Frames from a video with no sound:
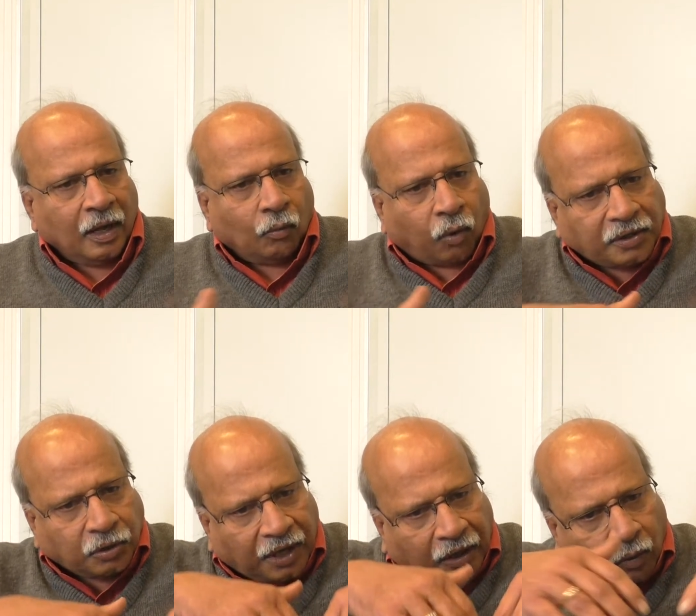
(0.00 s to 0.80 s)
What
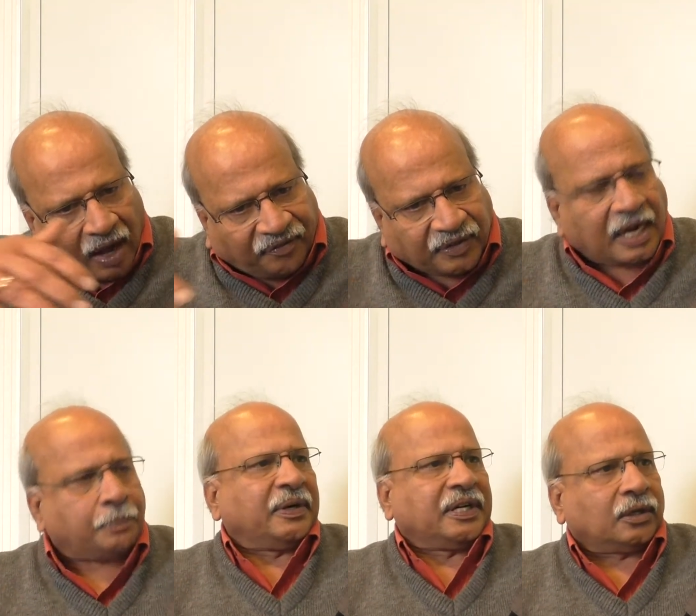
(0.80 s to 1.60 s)
you require for
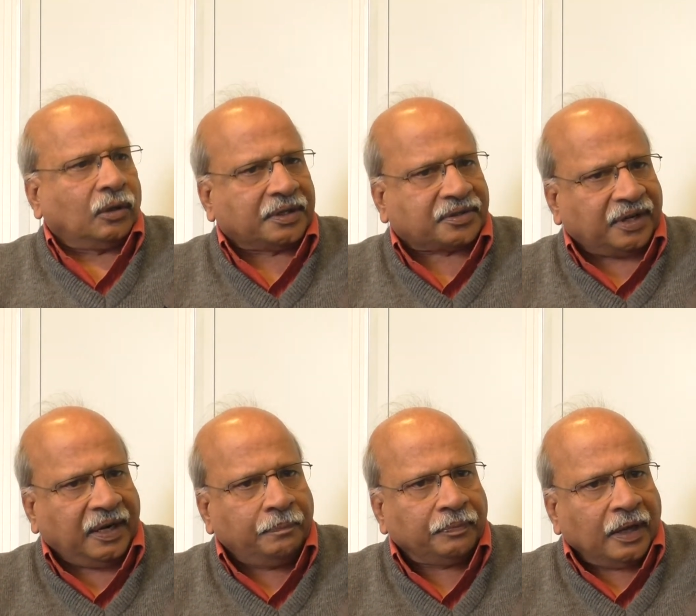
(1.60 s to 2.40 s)
that particular
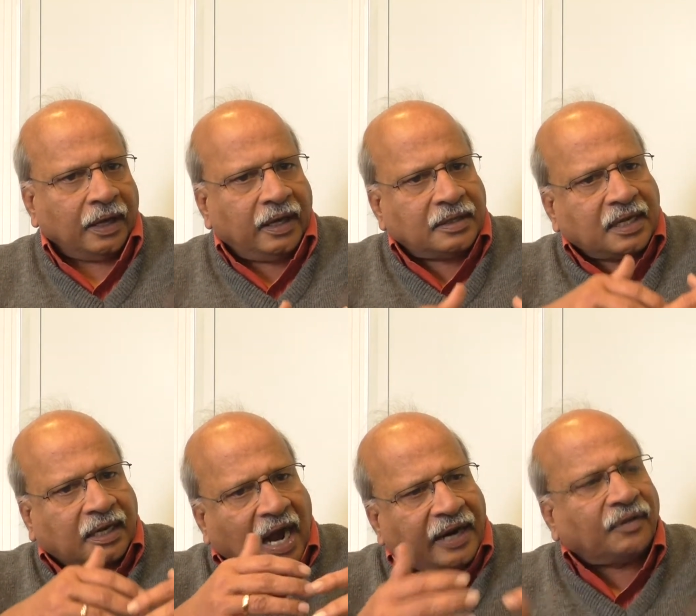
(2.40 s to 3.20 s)
tree is the
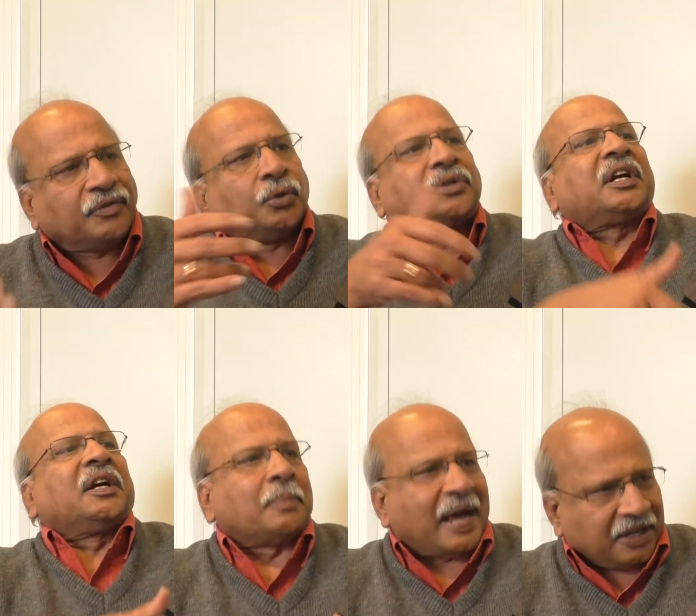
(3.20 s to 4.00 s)
kind of
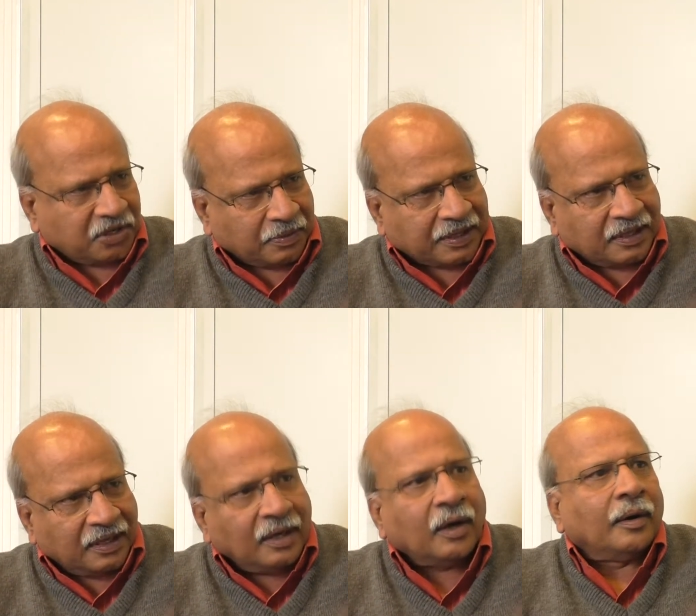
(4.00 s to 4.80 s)
nutrient management,
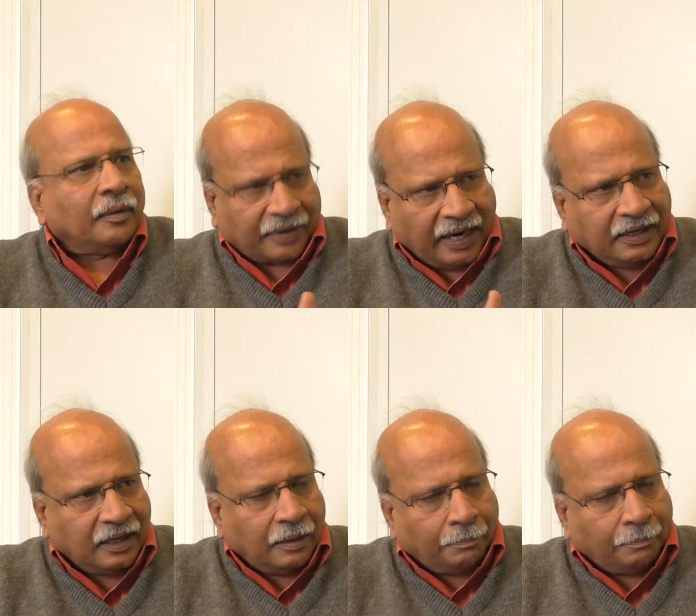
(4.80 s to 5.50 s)
right?